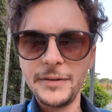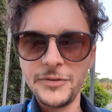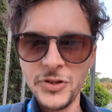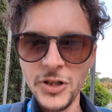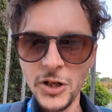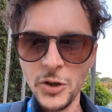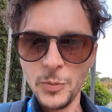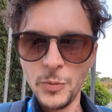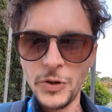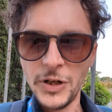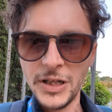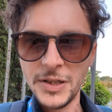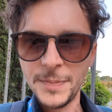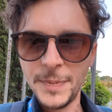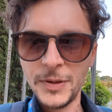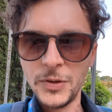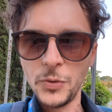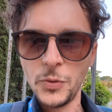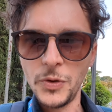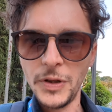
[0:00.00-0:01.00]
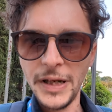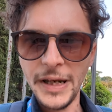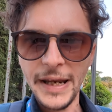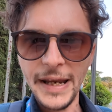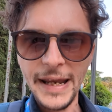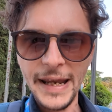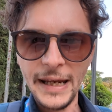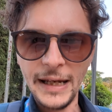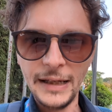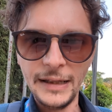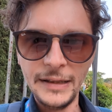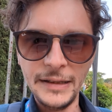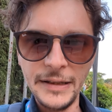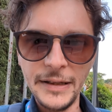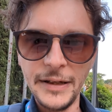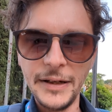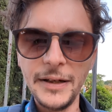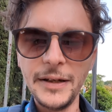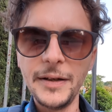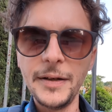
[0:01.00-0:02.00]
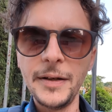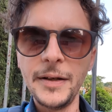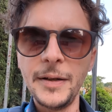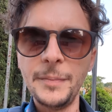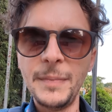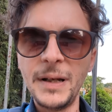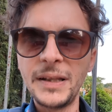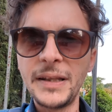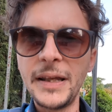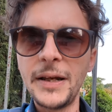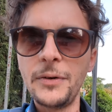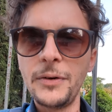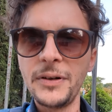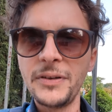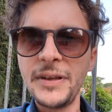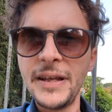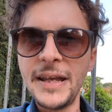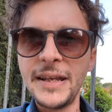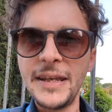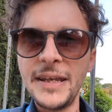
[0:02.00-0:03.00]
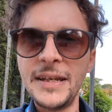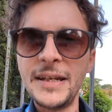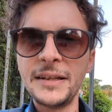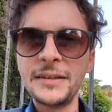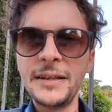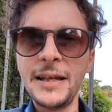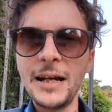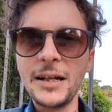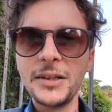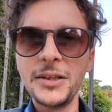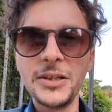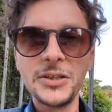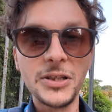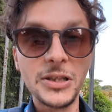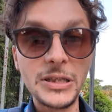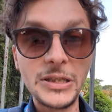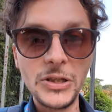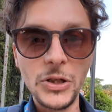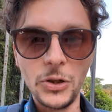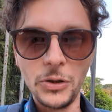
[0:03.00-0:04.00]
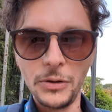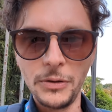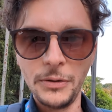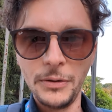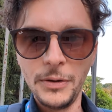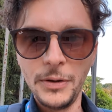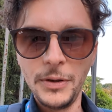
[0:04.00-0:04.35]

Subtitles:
Giacomo Raspadori and Matteo Retegui in attack. This is not